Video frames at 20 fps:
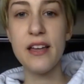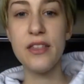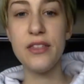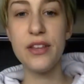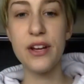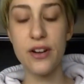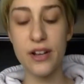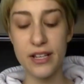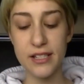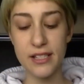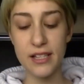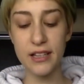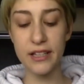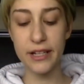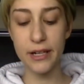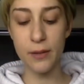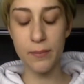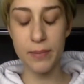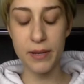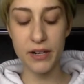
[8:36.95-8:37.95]
there is a
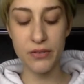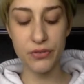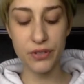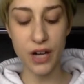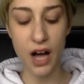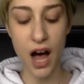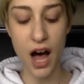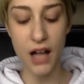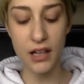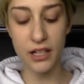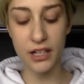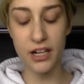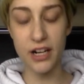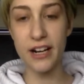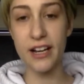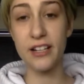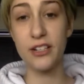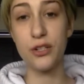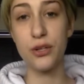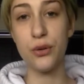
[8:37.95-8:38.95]
little bit of color
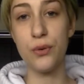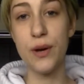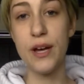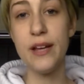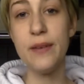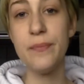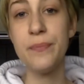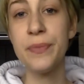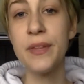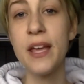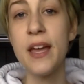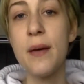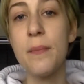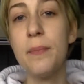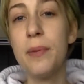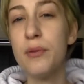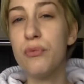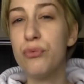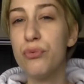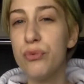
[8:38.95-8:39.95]
to it,
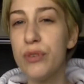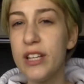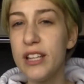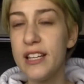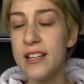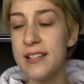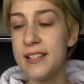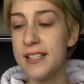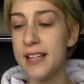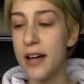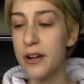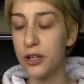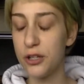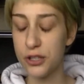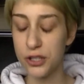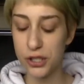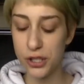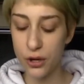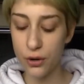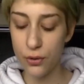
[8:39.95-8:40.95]
but really subtle.
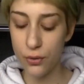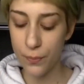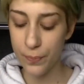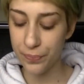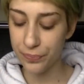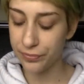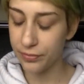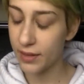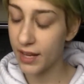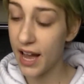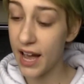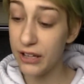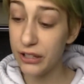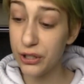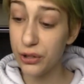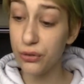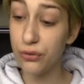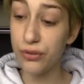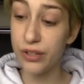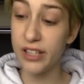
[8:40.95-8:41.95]
So I
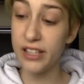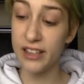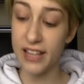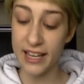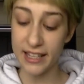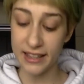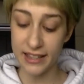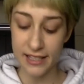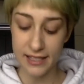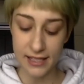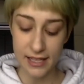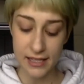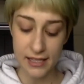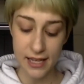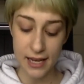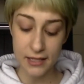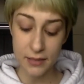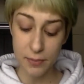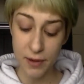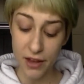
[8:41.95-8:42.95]
do really like this. It's
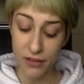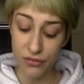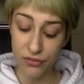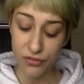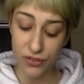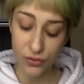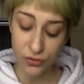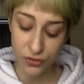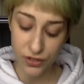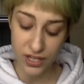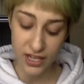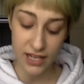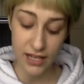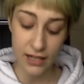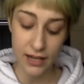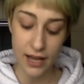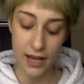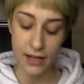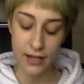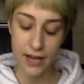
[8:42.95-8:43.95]
SPF
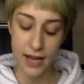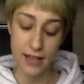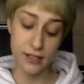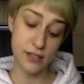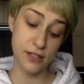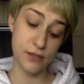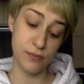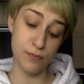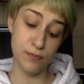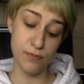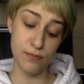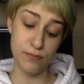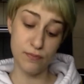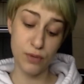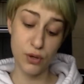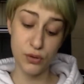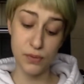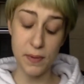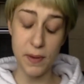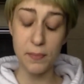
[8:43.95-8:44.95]
15, and as
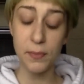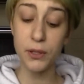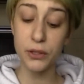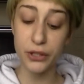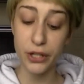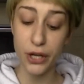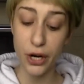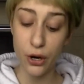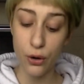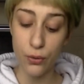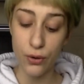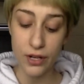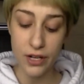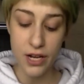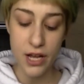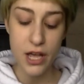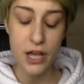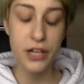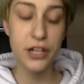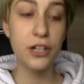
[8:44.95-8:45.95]
most people know,
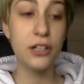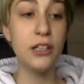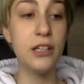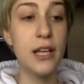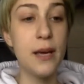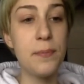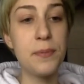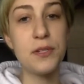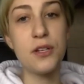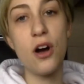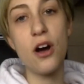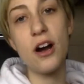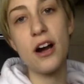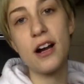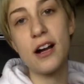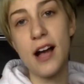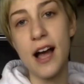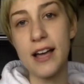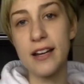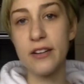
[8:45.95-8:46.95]
your lips are
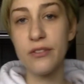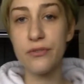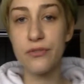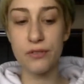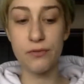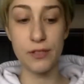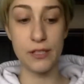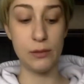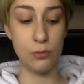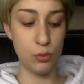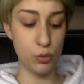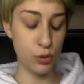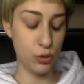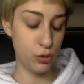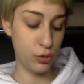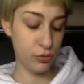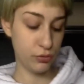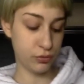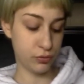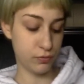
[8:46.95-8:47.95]
kind of,
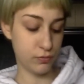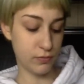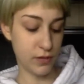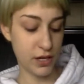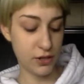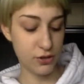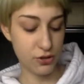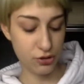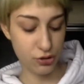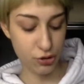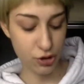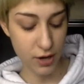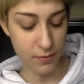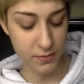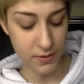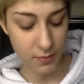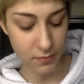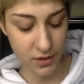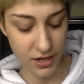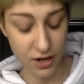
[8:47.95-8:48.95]
I just dropped
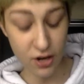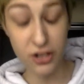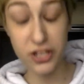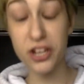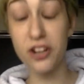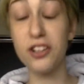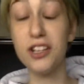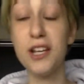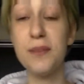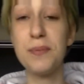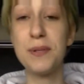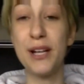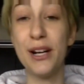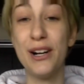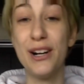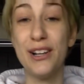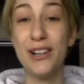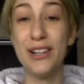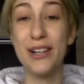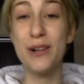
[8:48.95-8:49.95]
something. Your lips
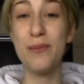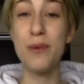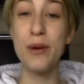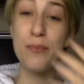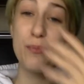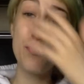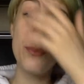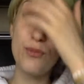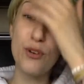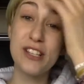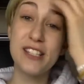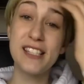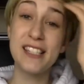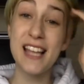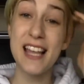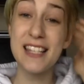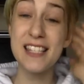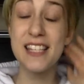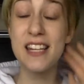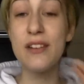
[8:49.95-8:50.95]
are a little bit more
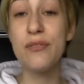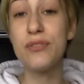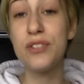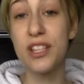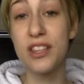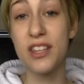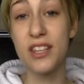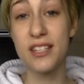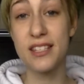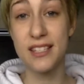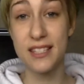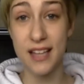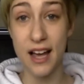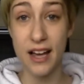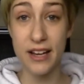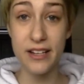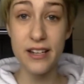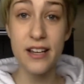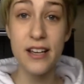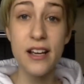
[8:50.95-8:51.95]
sensitive to the
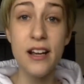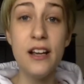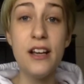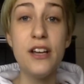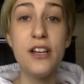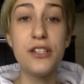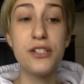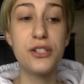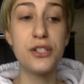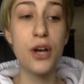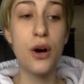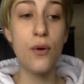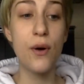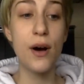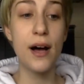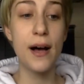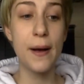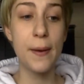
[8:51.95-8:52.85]
sun. So